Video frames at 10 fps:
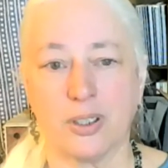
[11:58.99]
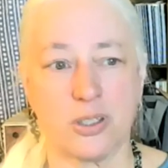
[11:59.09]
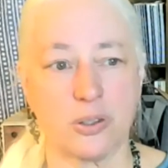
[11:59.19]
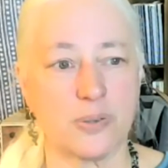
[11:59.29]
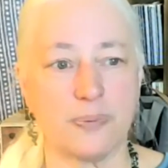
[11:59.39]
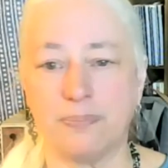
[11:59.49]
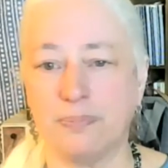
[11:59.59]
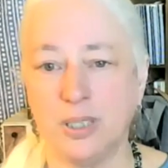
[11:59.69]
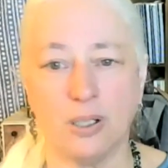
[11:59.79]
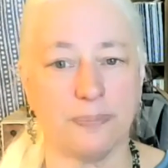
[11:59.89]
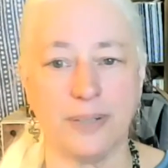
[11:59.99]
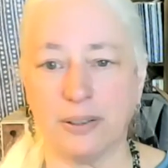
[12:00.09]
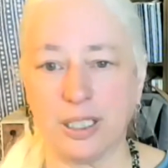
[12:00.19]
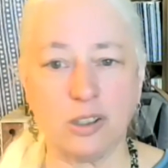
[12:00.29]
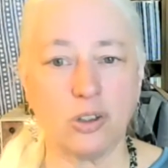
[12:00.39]
she's,
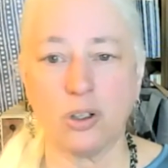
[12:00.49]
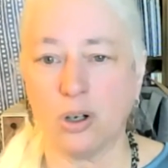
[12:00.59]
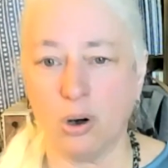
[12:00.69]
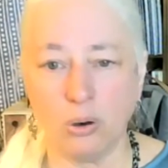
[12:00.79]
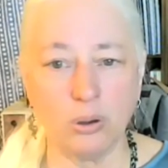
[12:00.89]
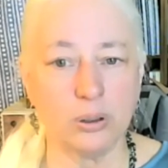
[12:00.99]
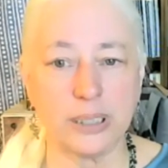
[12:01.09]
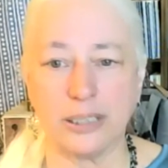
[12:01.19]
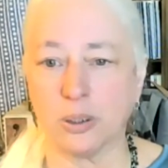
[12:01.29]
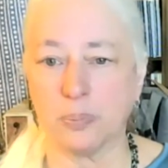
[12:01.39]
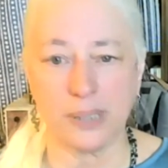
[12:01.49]
very cold, and her